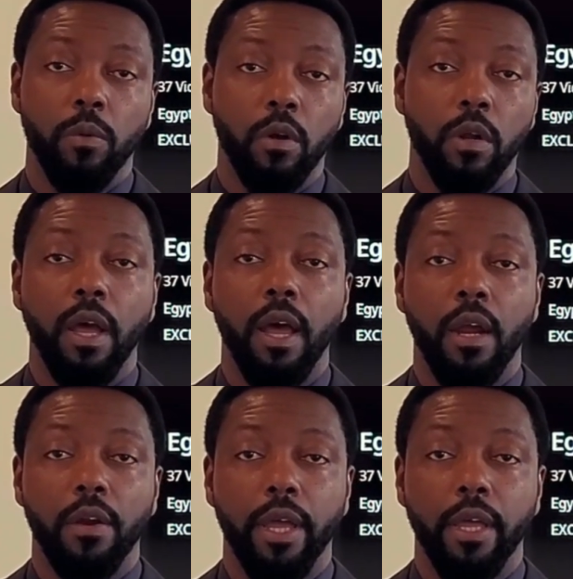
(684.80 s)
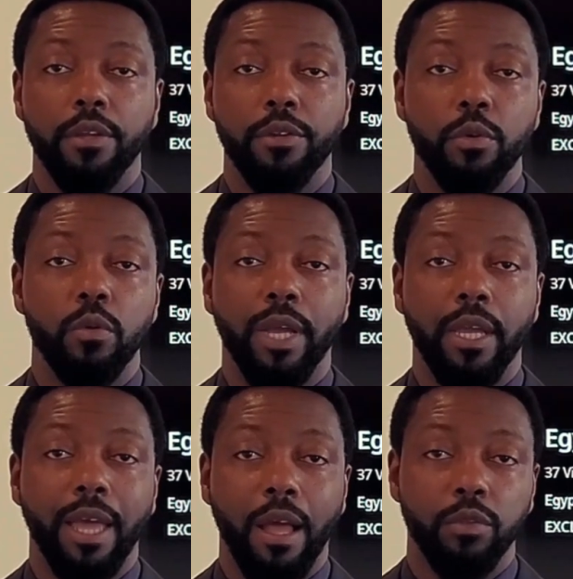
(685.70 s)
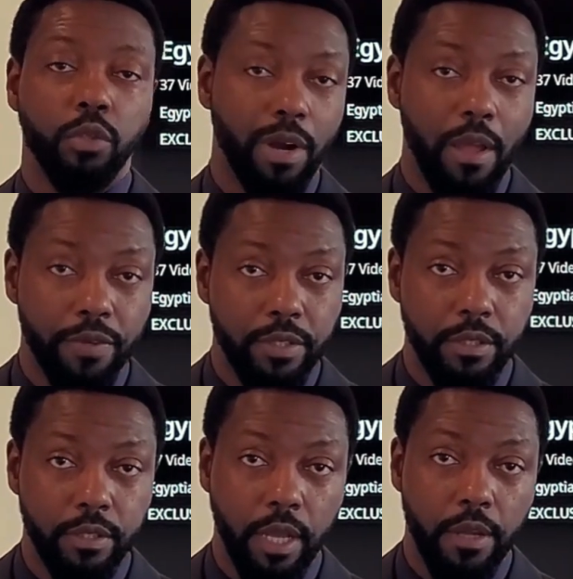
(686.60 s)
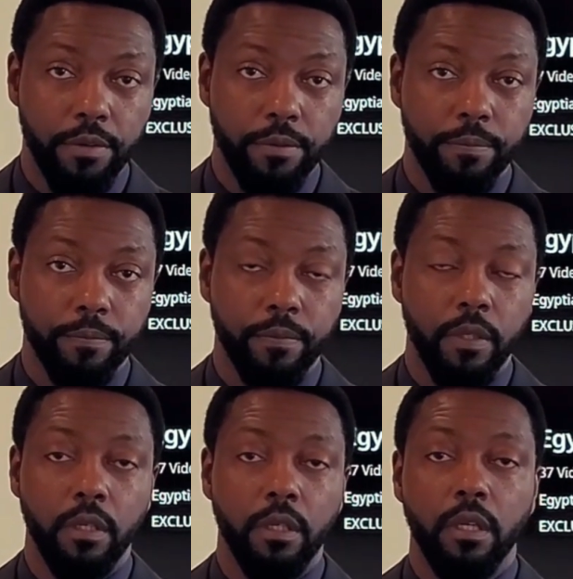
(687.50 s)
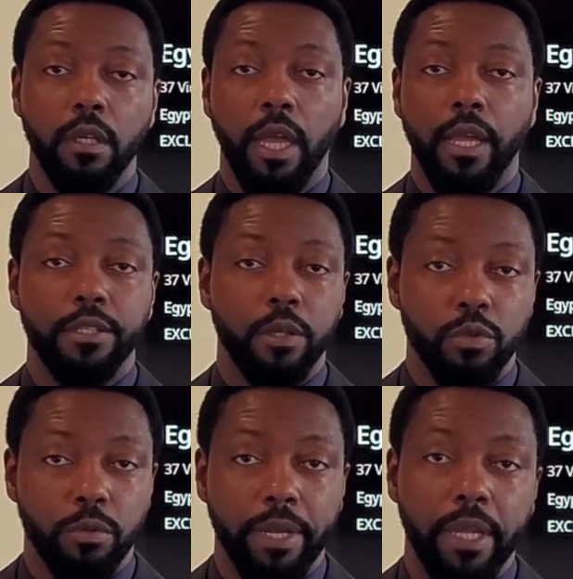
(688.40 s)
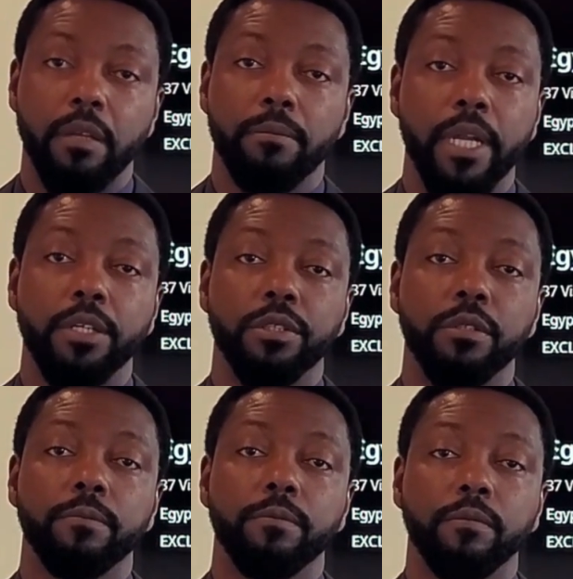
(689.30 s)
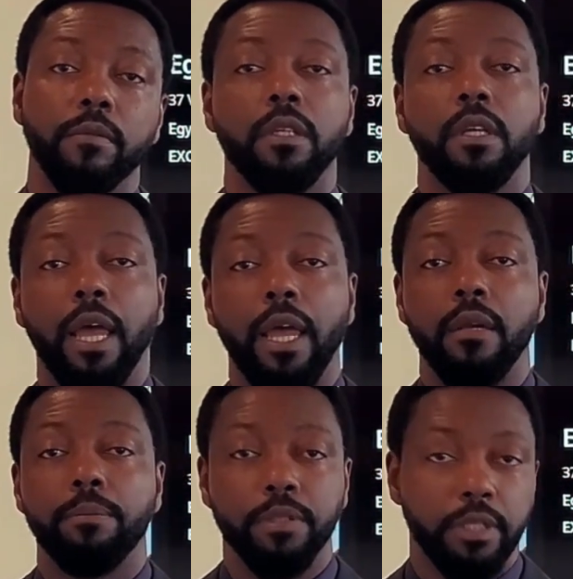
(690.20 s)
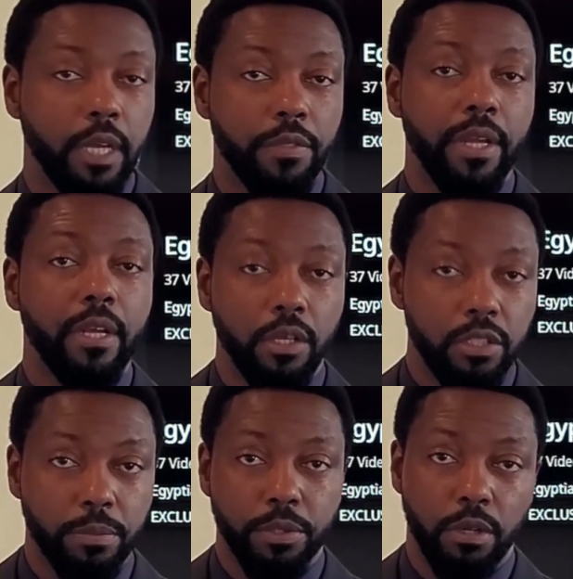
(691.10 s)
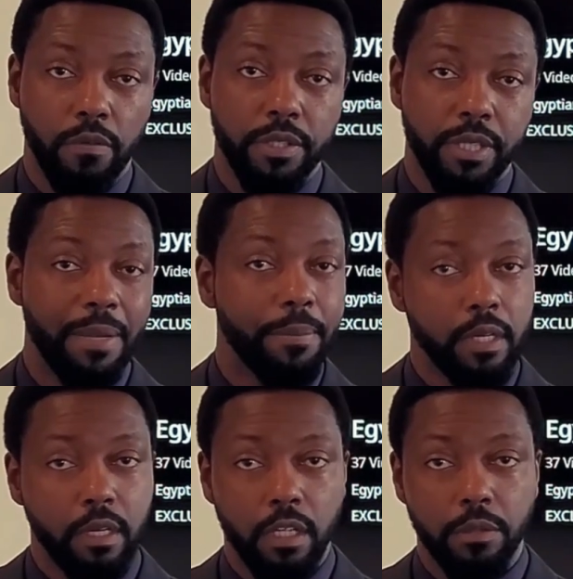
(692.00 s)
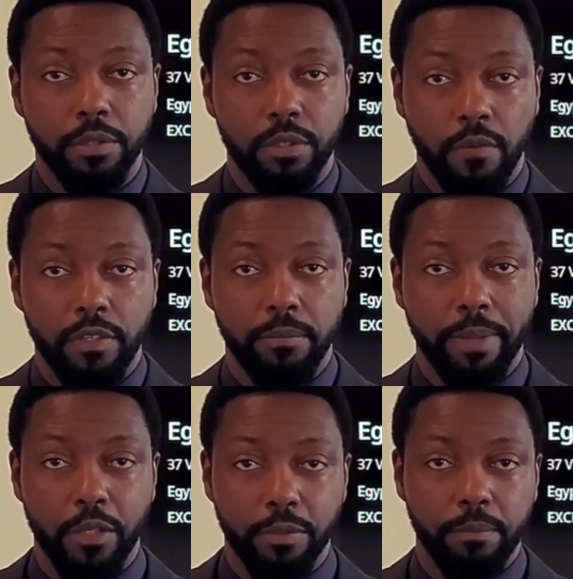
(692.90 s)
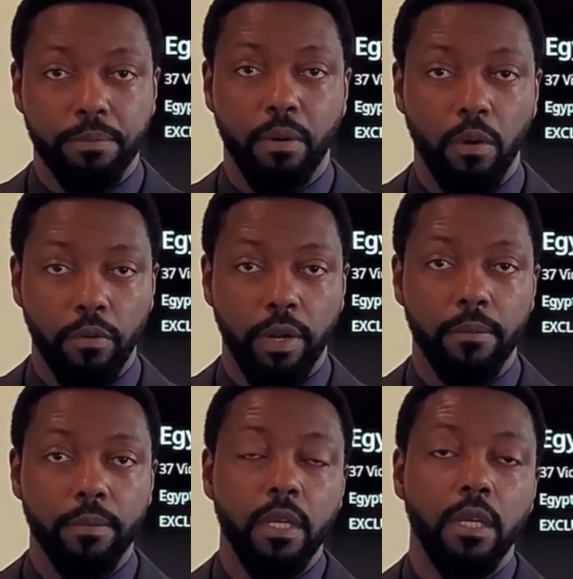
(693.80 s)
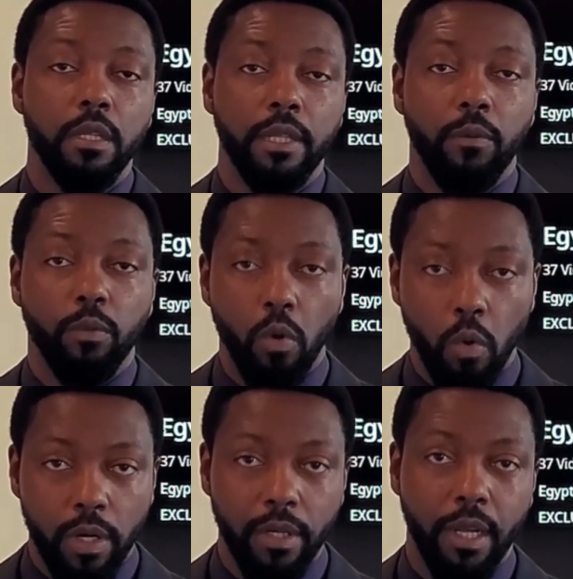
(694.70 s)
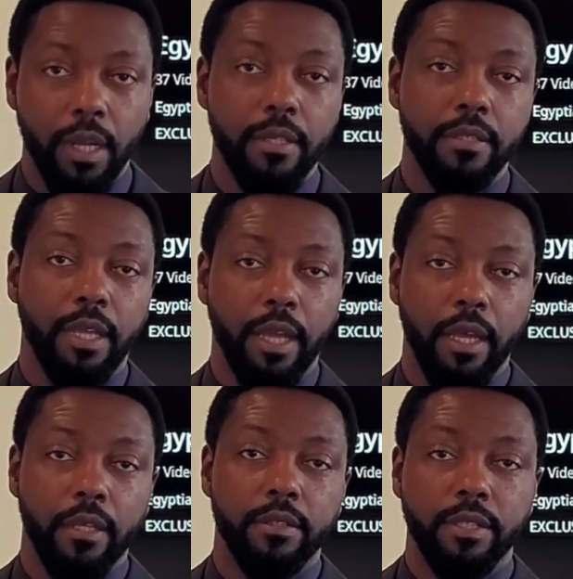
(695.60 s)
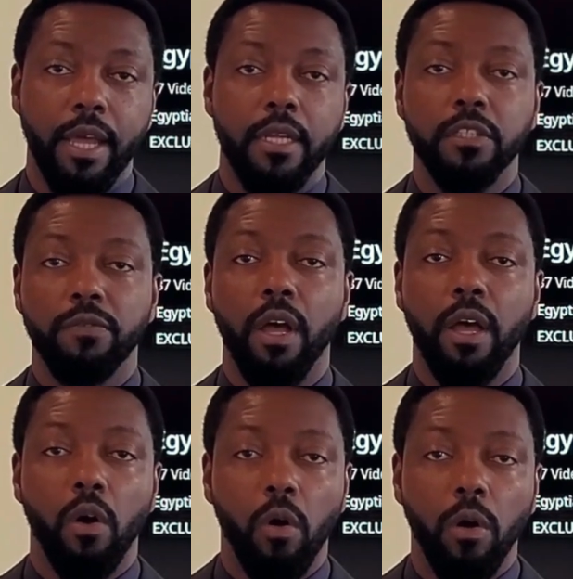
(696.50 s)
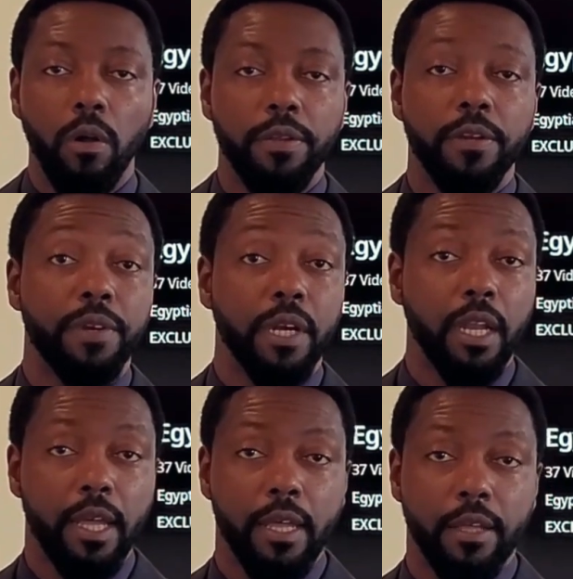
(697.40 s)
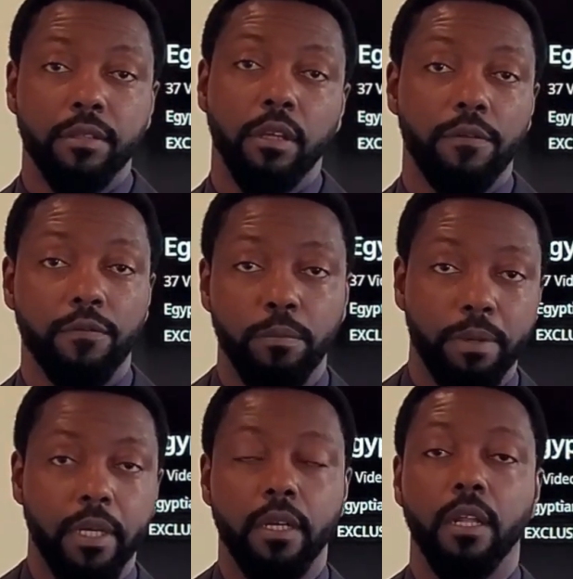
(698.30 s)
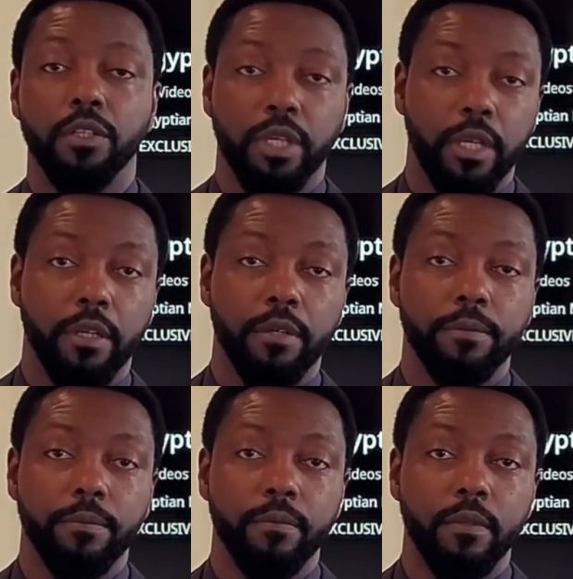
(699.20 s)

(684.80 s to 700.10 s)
We're going to hire a new in-house graphics designer, a social media manager, a put together a customer service team and a customer service management program that will organize and satisfy all the different legs of Forbidden Knowledge Inc.